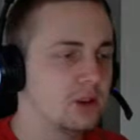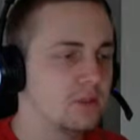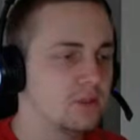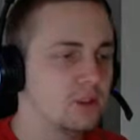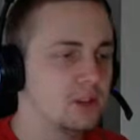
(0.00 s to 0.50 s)

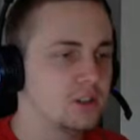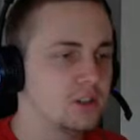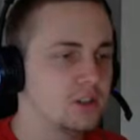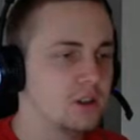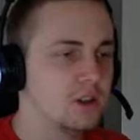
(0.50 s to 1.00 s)

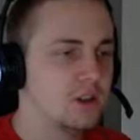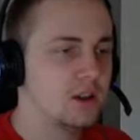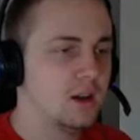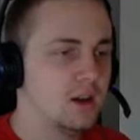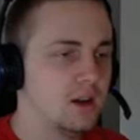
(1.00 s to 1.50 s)
illumination.
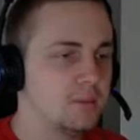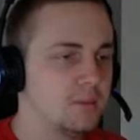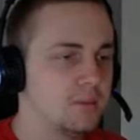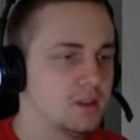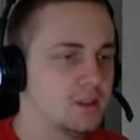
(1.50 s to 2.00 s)

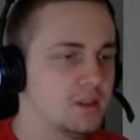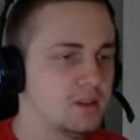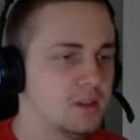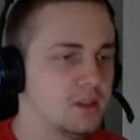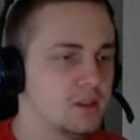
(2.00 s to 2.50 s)
This is
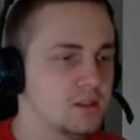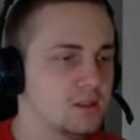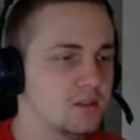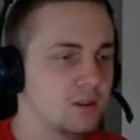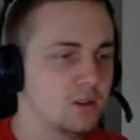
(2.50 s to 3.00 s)
obviously in the
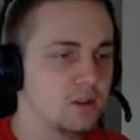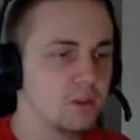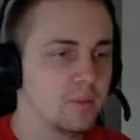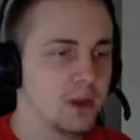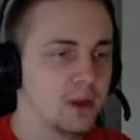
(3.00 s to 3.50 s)
Siege of
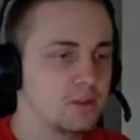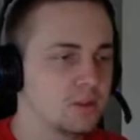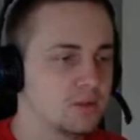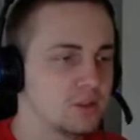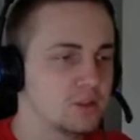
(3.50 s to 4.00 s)
Orgrimmar patch,
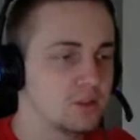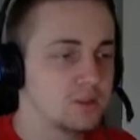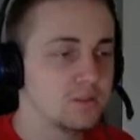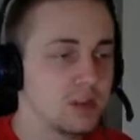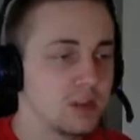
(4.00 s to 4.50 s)
which
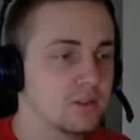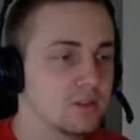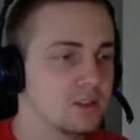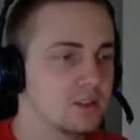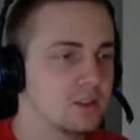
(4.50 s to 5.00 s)
is current
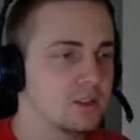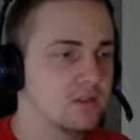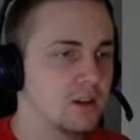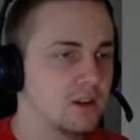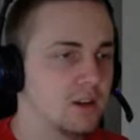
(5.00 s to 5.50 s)
content
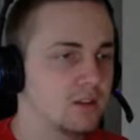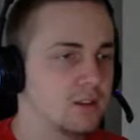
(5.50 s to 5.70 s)
right now.